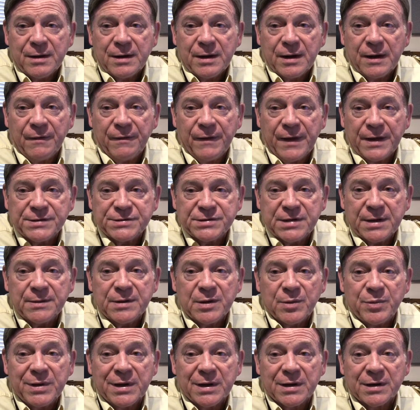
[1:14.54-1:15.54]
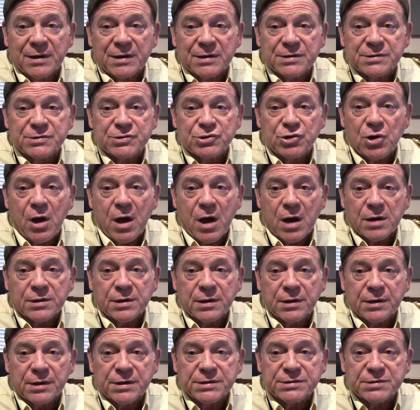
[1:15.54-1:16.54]
And they seemed to be a little shocked,
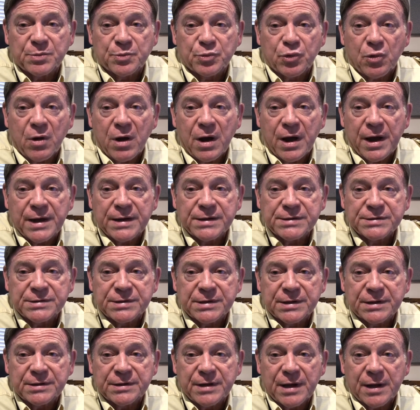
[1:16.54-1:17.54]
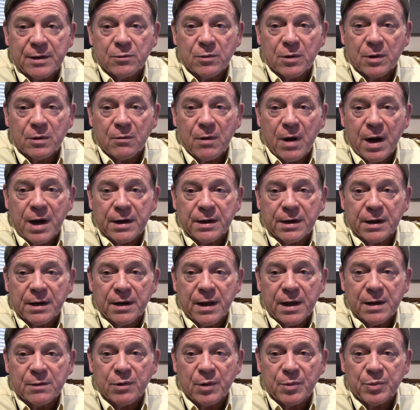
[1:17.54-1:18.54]
a little surprised that they weren't writing it
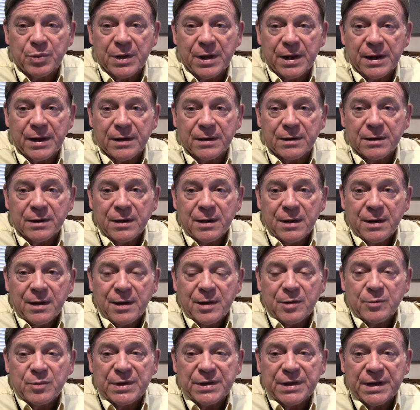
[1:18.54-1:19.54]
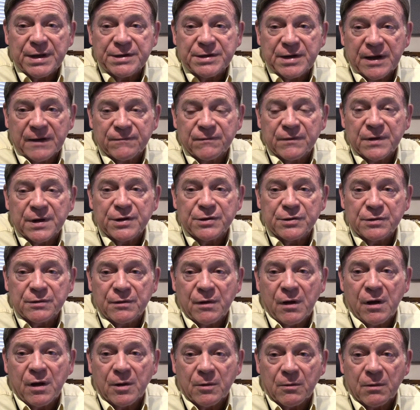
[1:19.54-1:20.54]
like we play it. But they definitely do
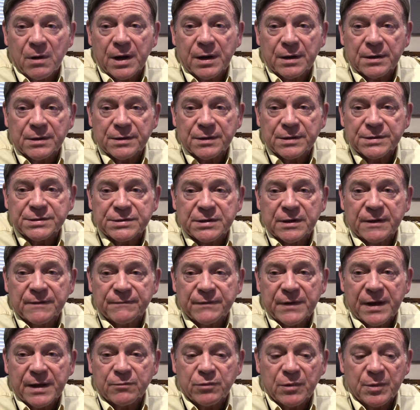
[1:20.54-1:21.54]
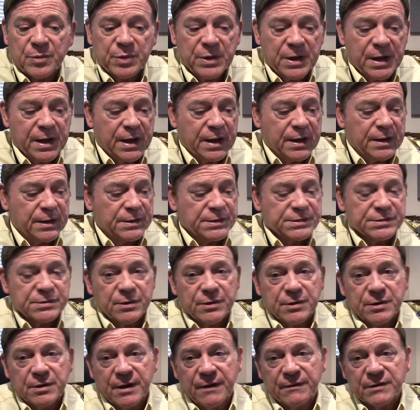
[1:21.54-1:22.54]
not write this stuff like we play it, and so
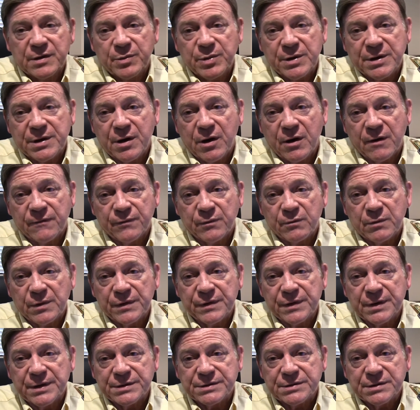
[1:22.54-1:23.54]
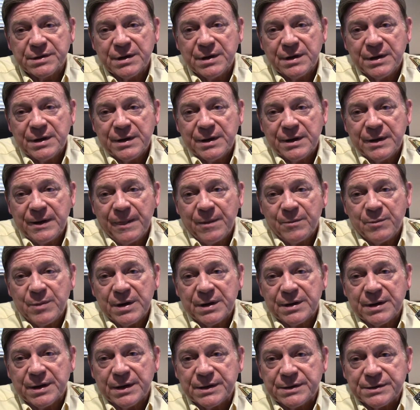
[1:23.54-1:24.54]
you have to be careful with this
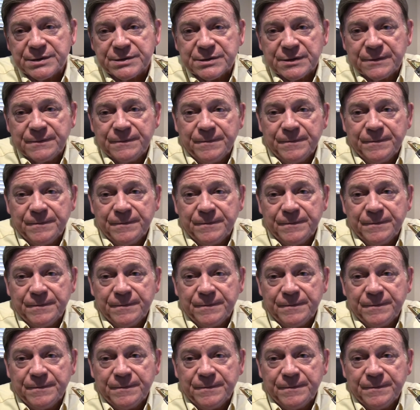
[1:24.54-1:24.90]
because